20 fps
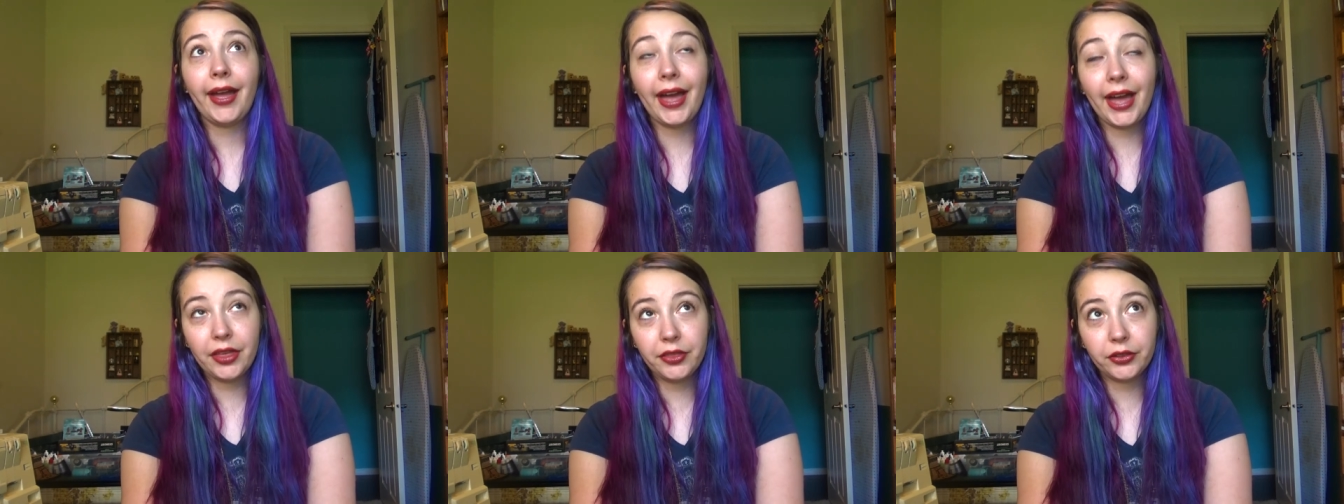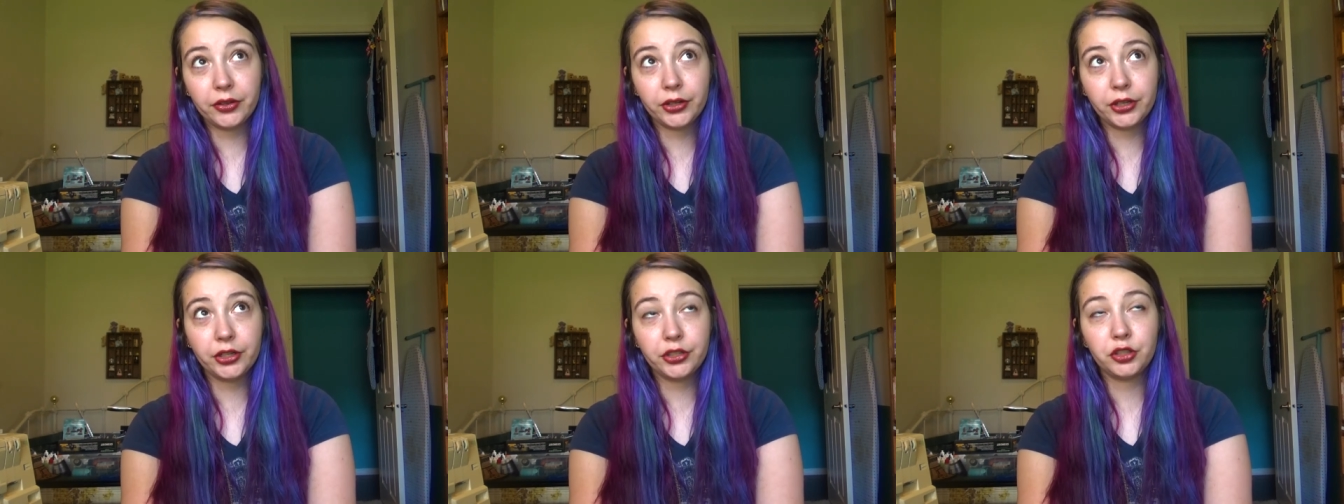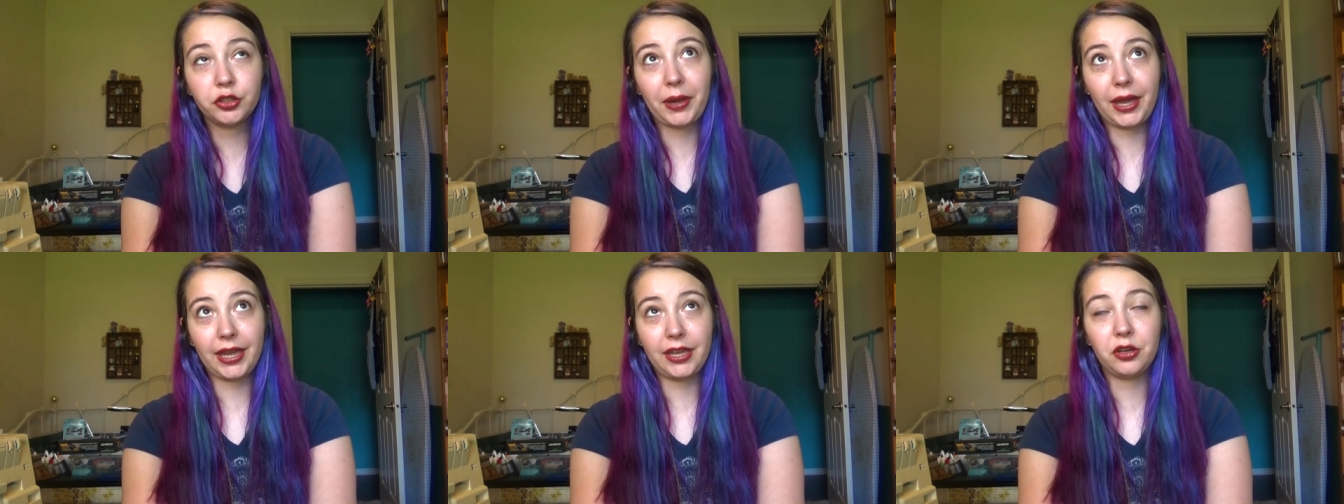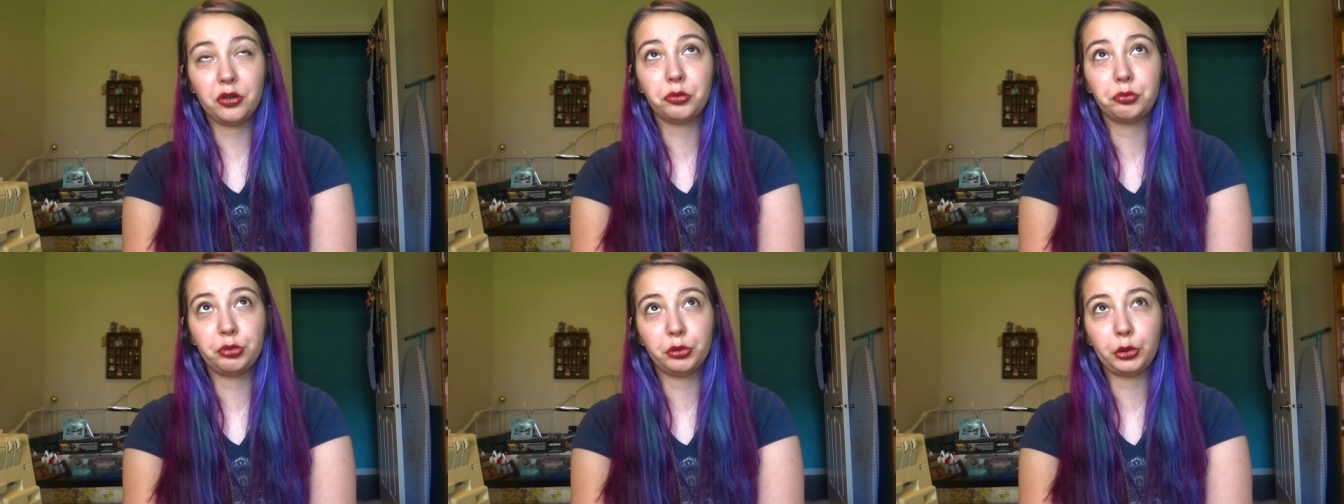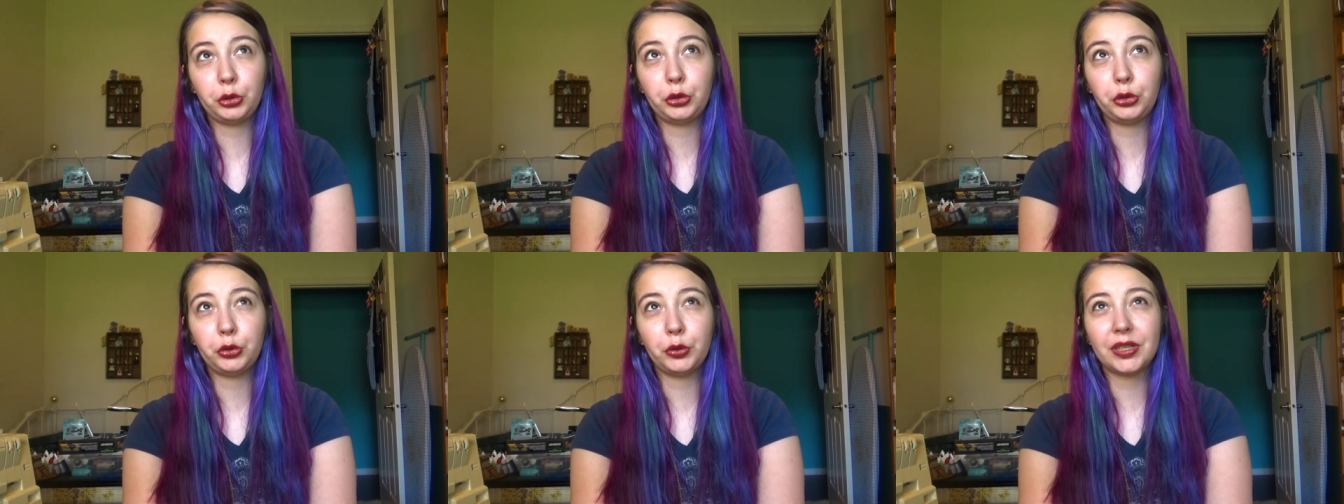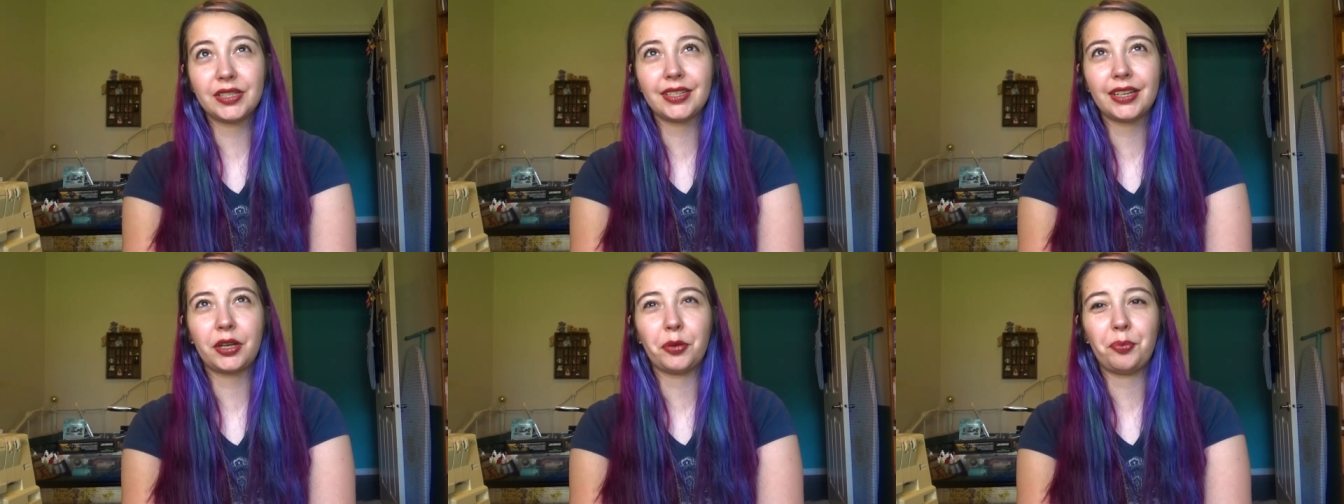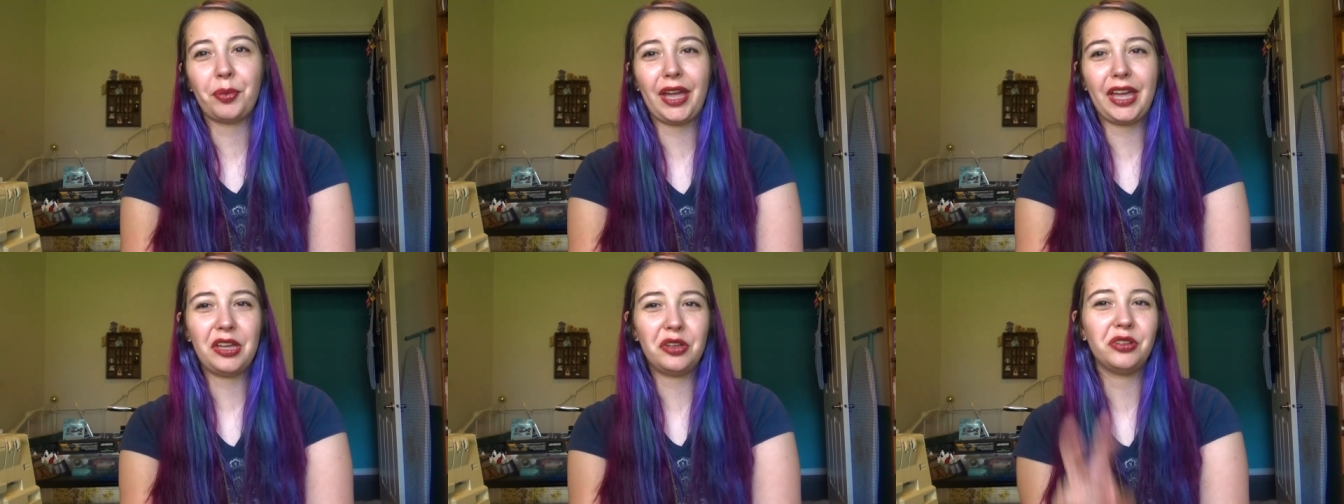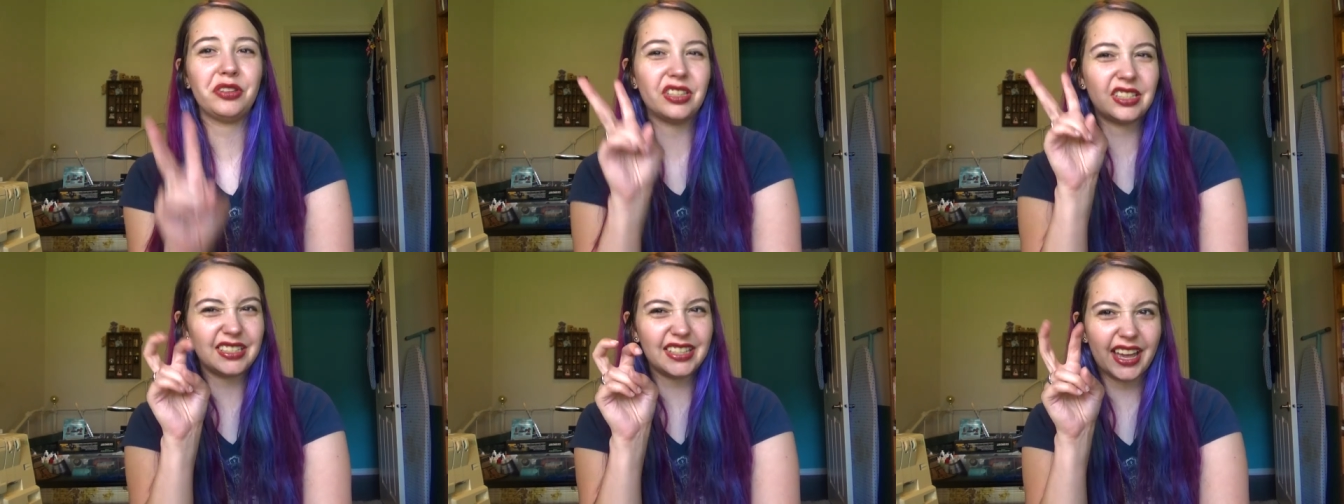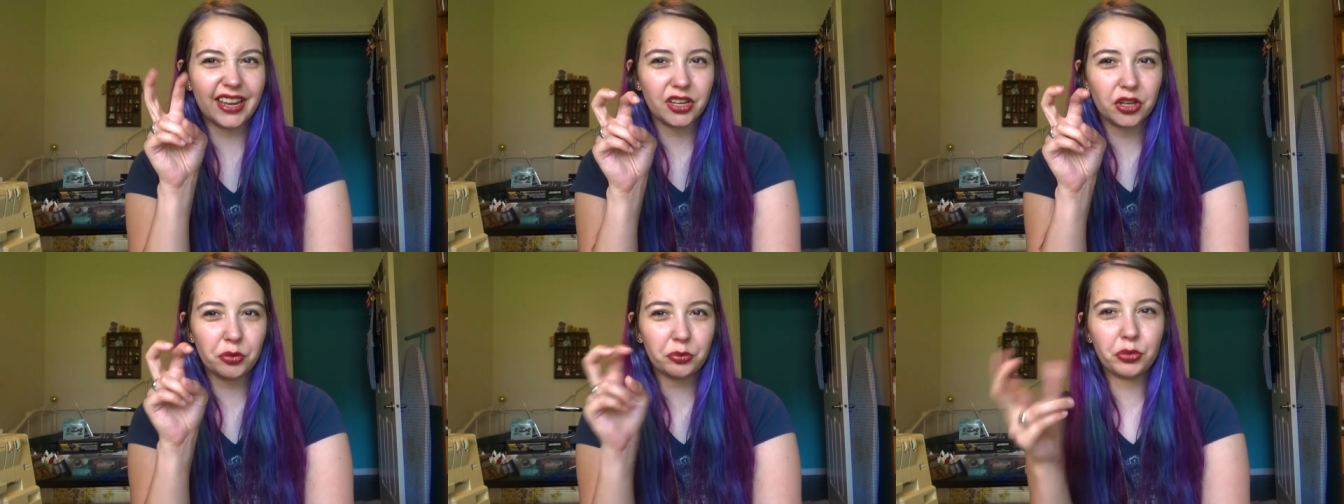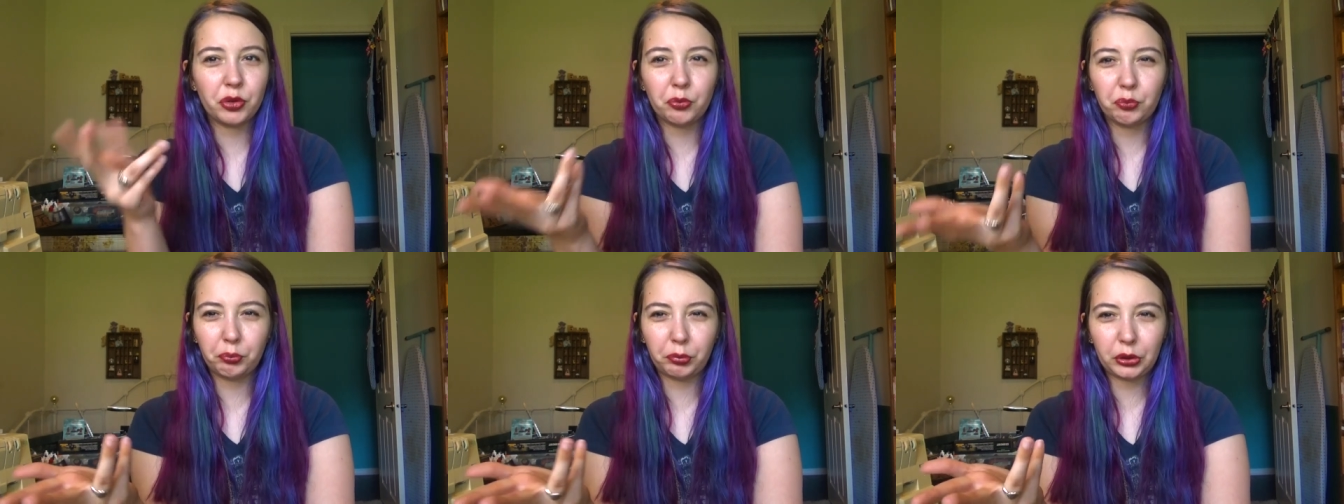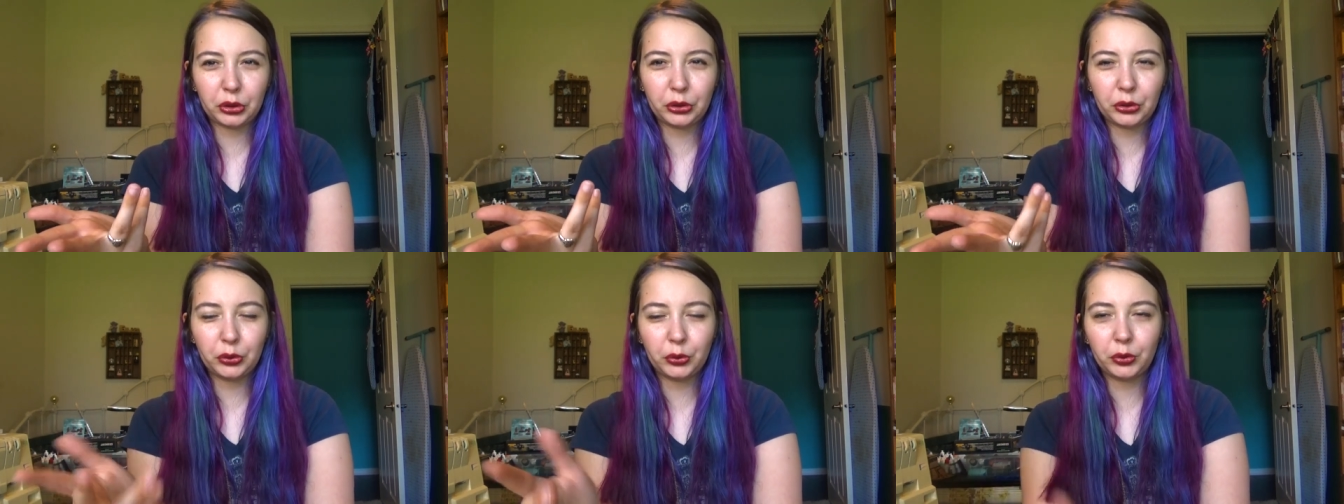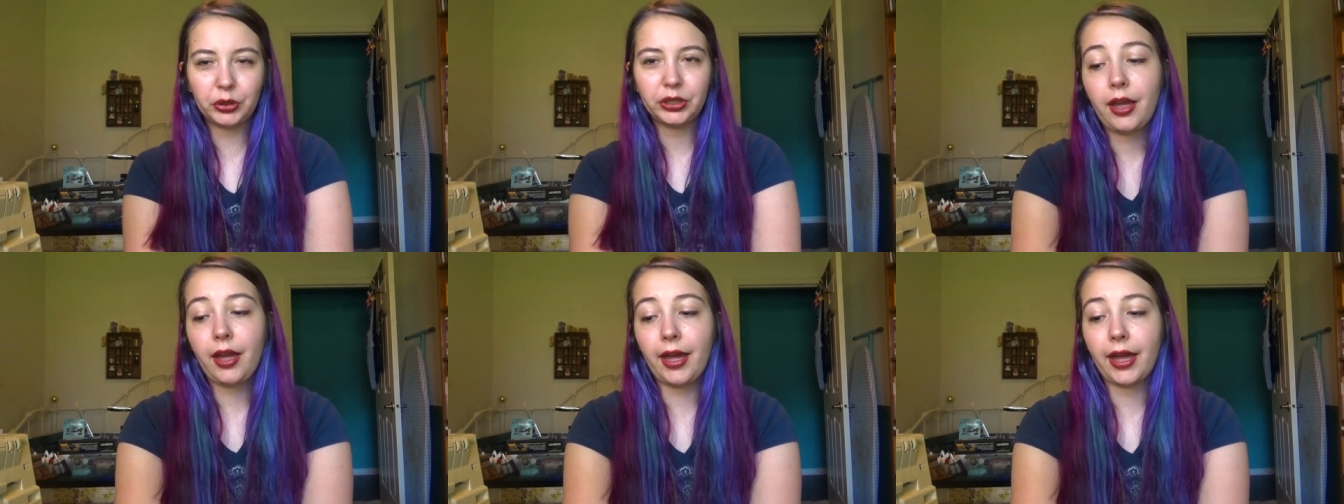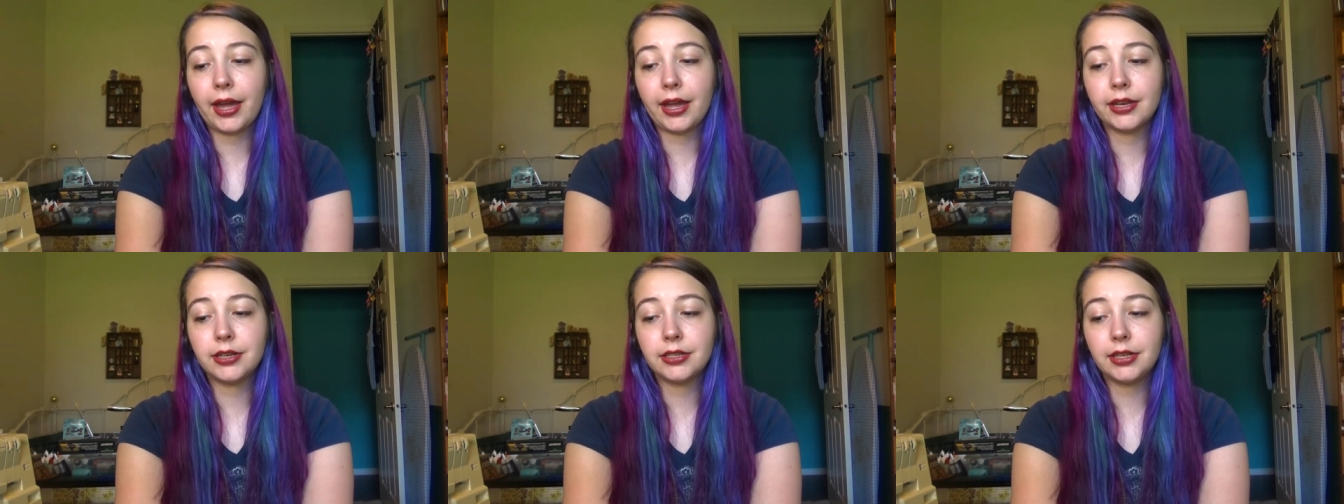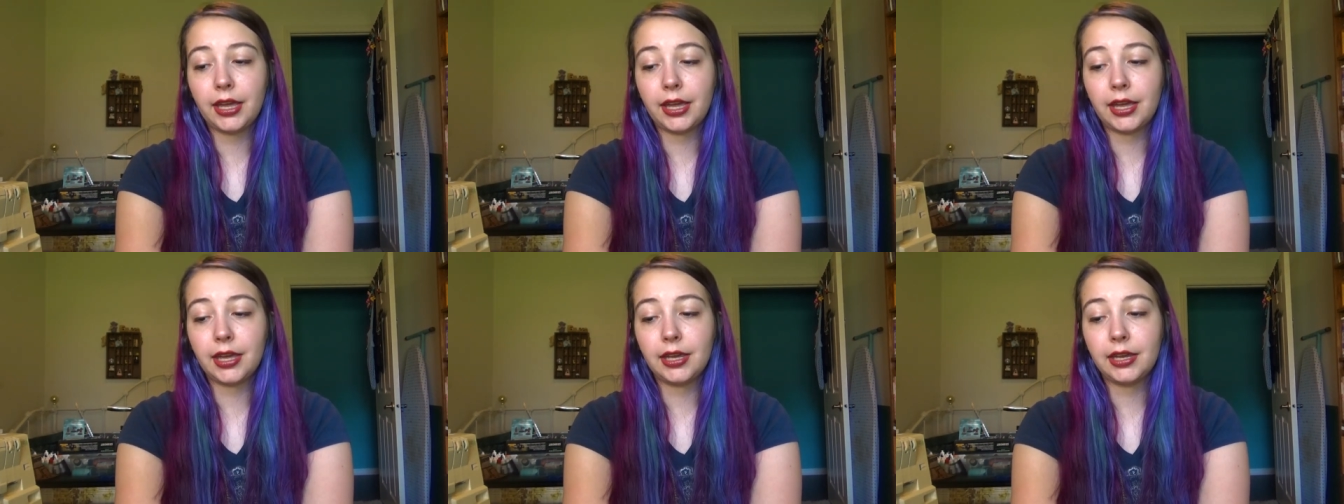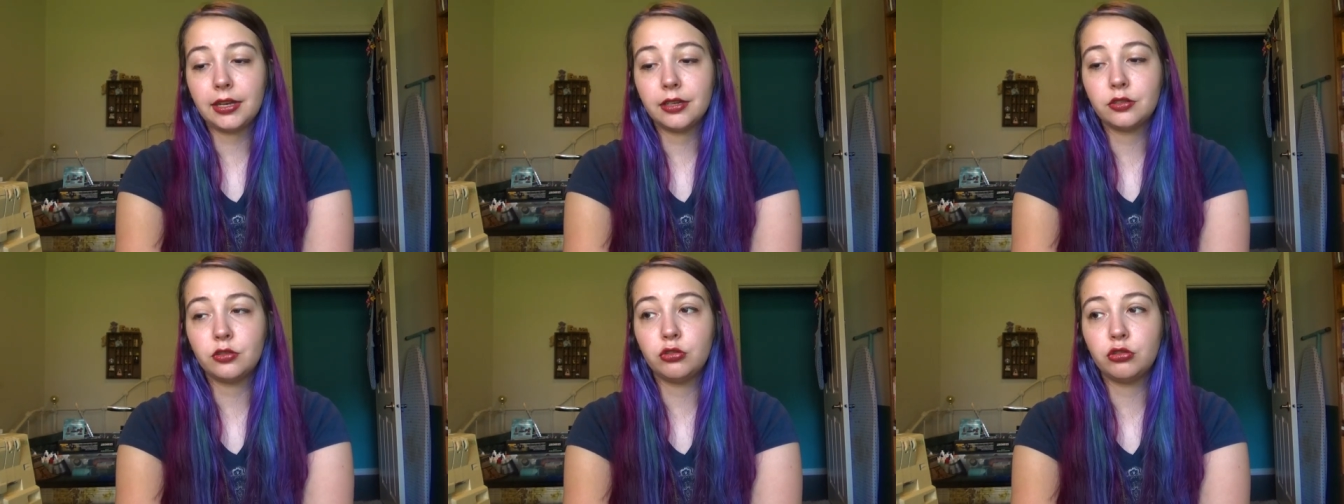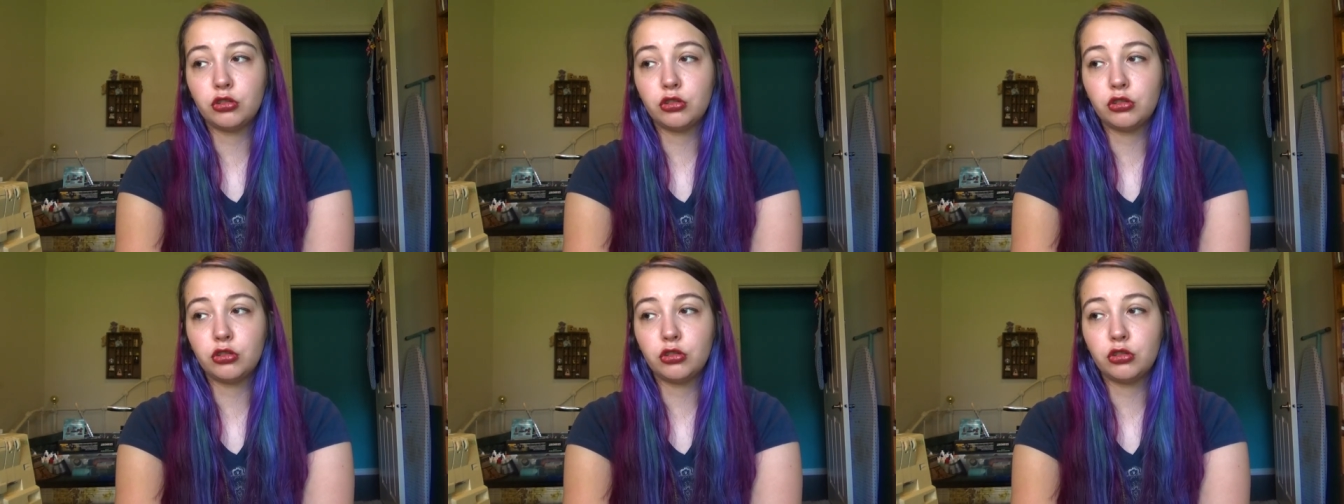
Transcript: heathered pale blue. It's like a pale denim blue and a